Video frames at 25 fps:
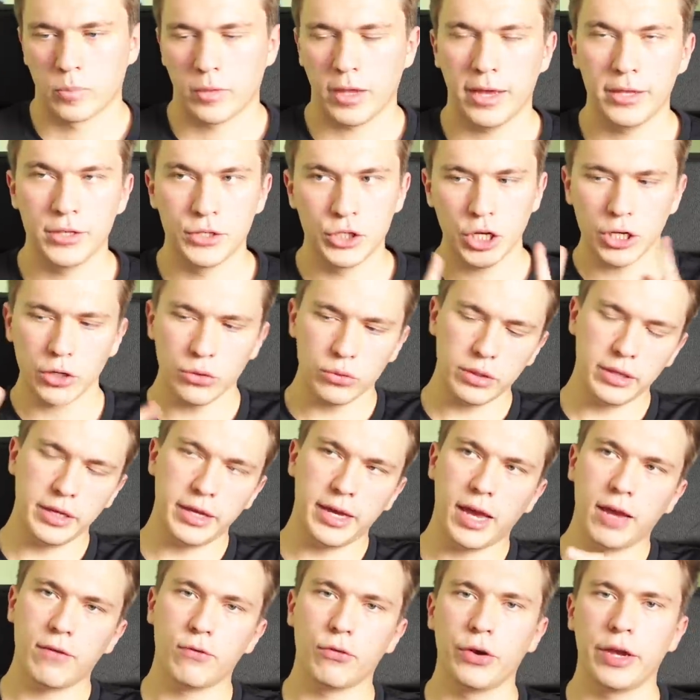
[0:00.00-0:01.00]
And generally,
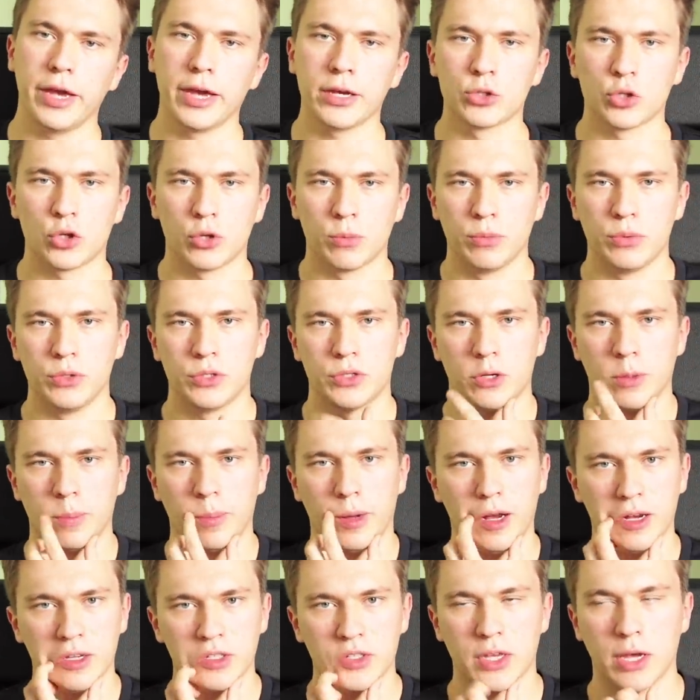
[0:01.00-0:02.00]
every extra booster box